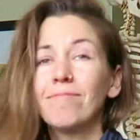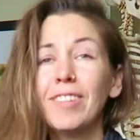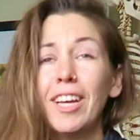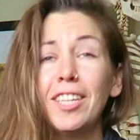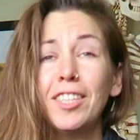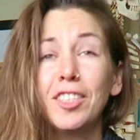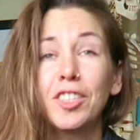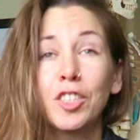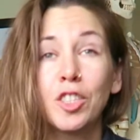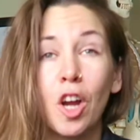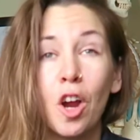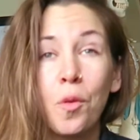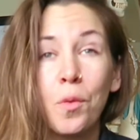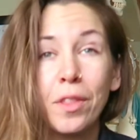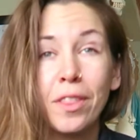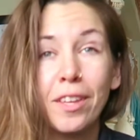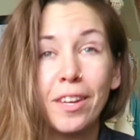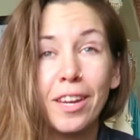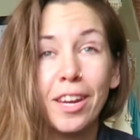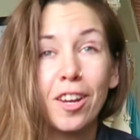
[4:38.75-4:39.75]
Let's start
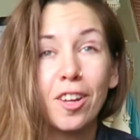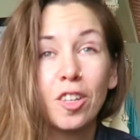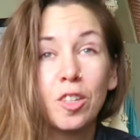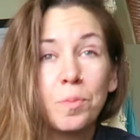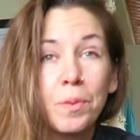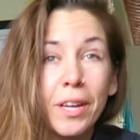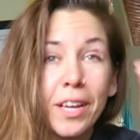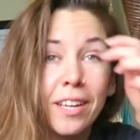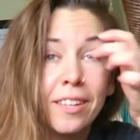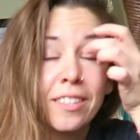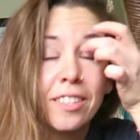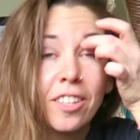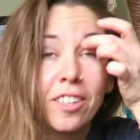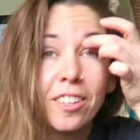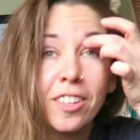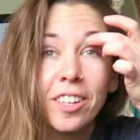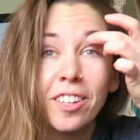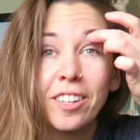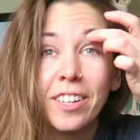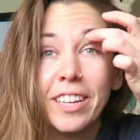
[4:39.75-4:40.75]
with the needles because they're
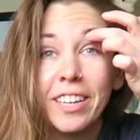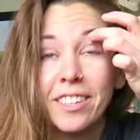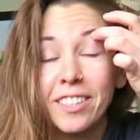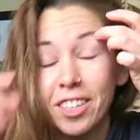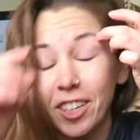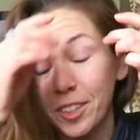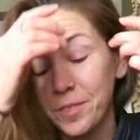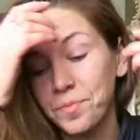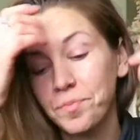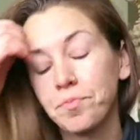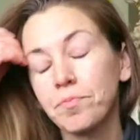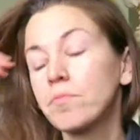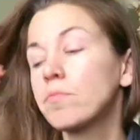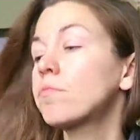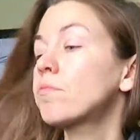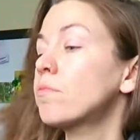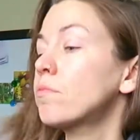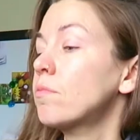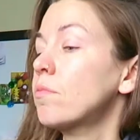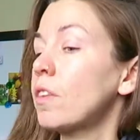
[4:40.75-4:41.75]
a little easier.
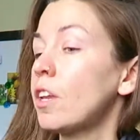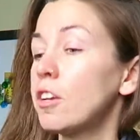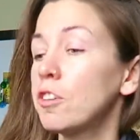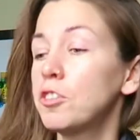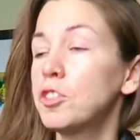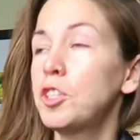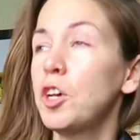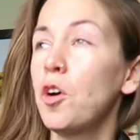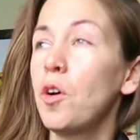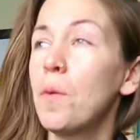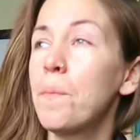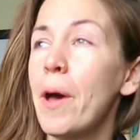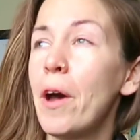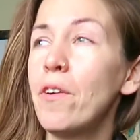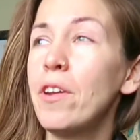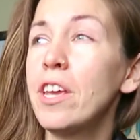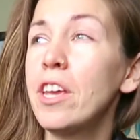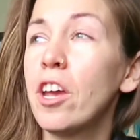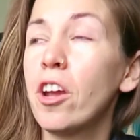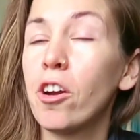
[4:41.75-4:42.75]
So
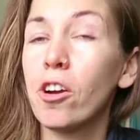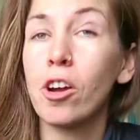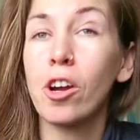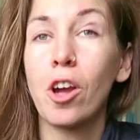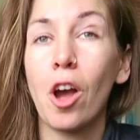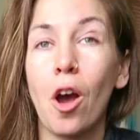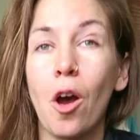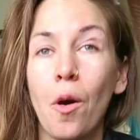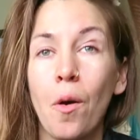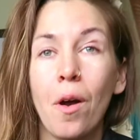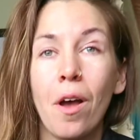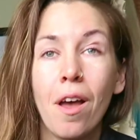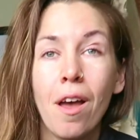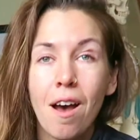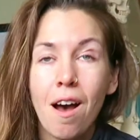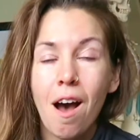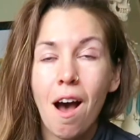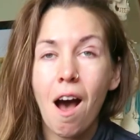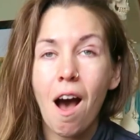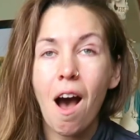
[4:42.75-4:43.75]
about a year ago,
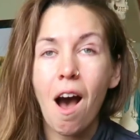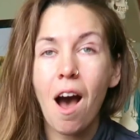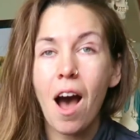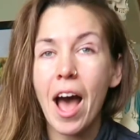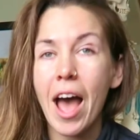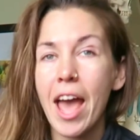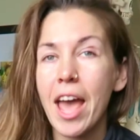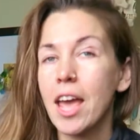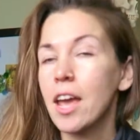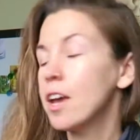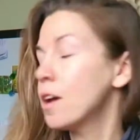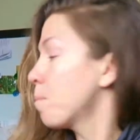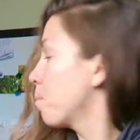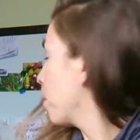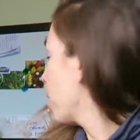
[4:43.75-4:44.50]
I